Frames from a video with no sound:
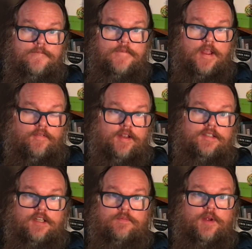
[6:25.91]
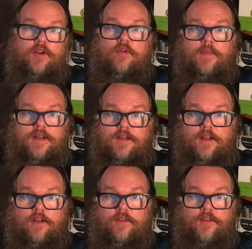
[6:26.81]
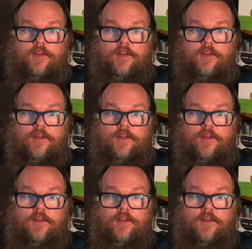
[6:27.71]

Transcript: Have I assessed my own mental health